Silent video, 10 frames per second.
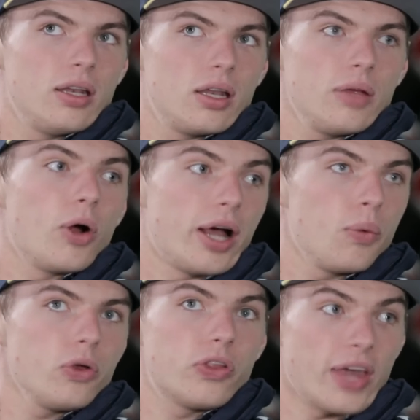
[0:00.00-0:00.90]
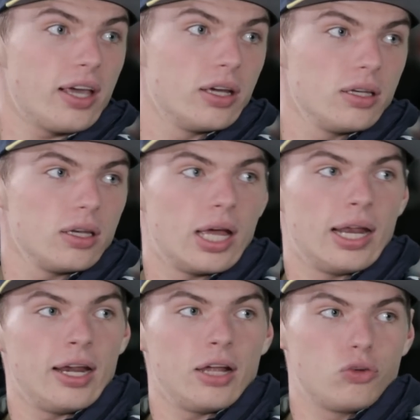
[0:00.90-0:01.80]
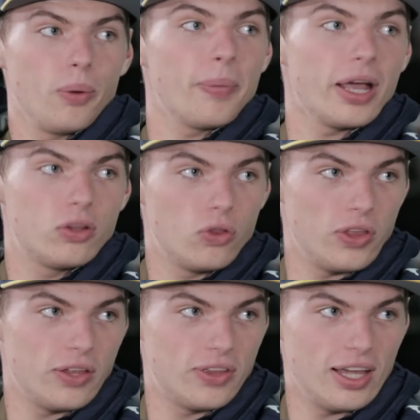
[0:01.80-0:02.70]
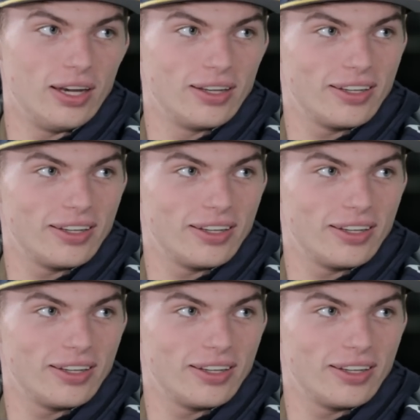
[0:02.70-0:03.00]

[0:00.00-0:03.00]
Well, I was second, and then I dropped back to 16.